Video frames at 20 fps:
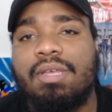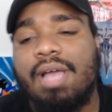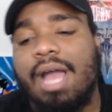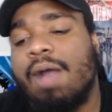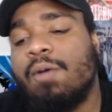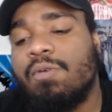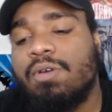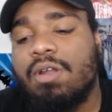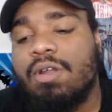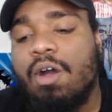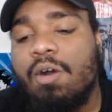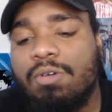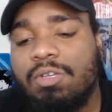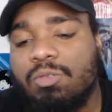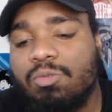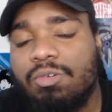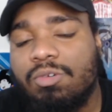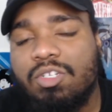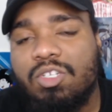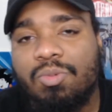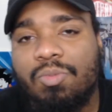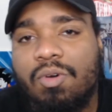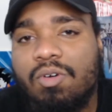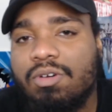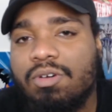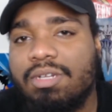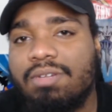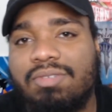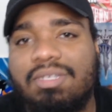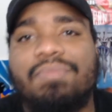I would always run
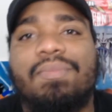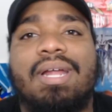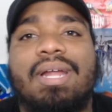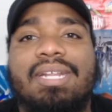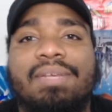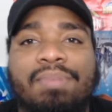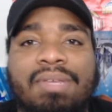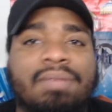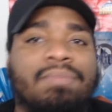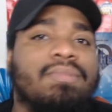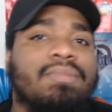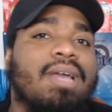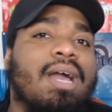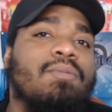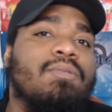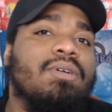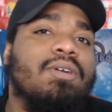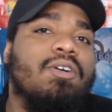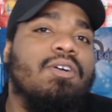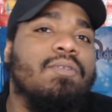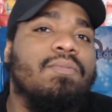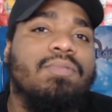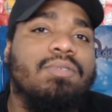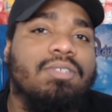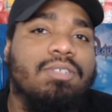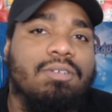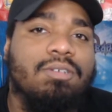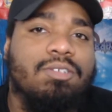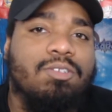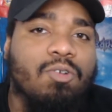Smoke, and if somebody beat me, I would go
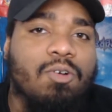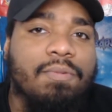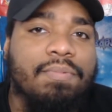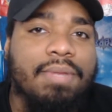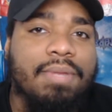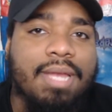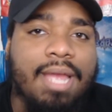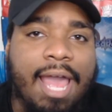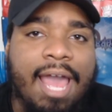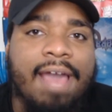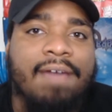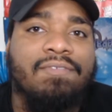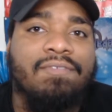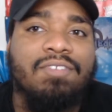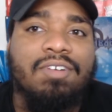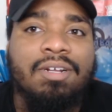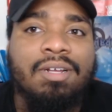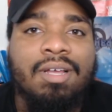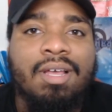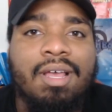to Scorpion after.